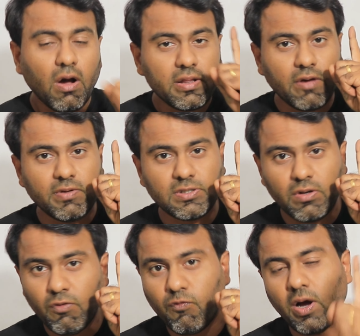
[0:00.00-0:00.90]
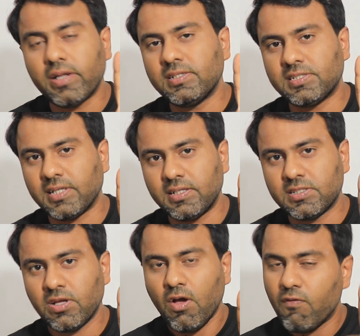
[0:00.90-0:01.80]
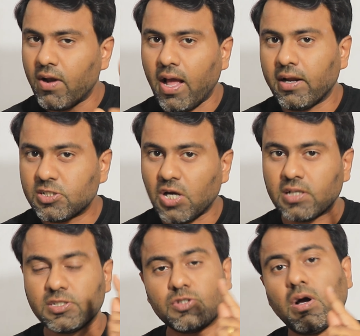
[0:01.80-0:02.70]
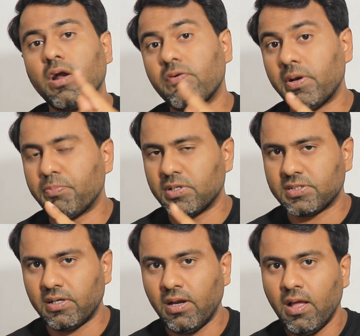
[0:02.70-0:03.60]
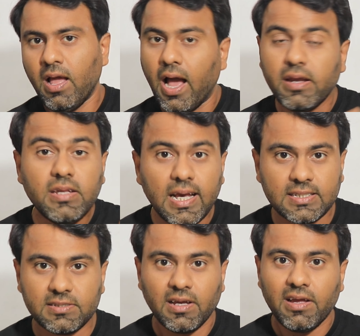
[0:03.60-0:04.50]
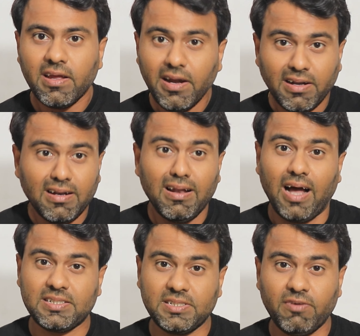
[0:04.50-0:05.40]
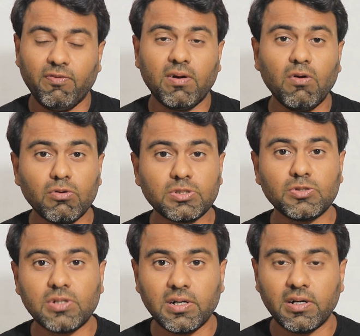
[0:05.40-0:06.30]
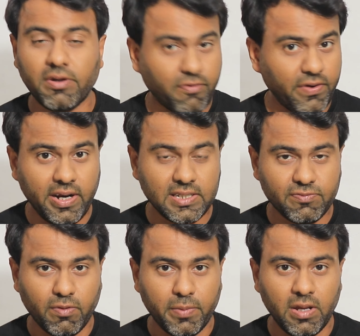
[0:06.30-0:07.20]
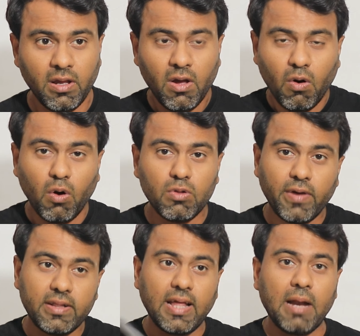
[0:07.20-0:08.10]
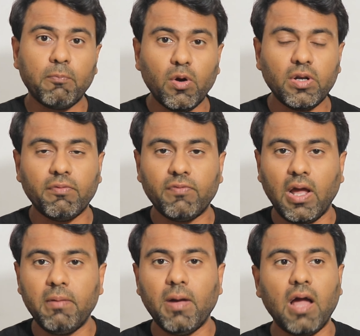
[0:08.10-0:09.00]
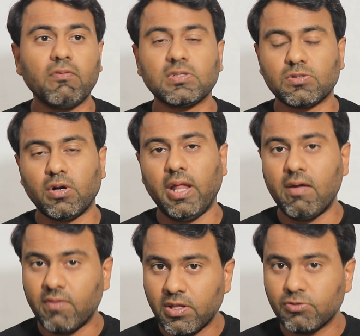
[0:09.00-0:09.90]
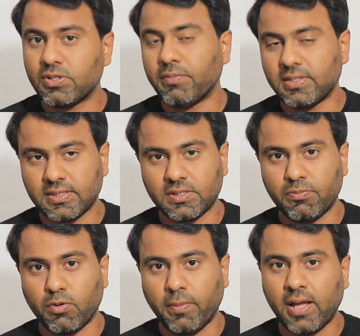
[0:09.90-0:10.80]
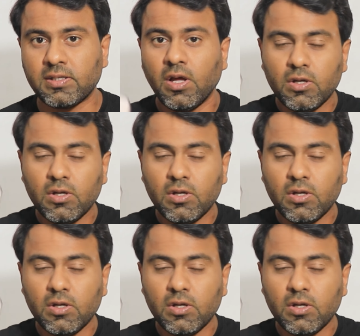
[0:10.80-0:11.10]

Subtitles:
There was only one instance when I had charged it to 100%, and yes, it lasted for close to 3 days for me, although at that point of time I was not heavily using my 16 Pro Max,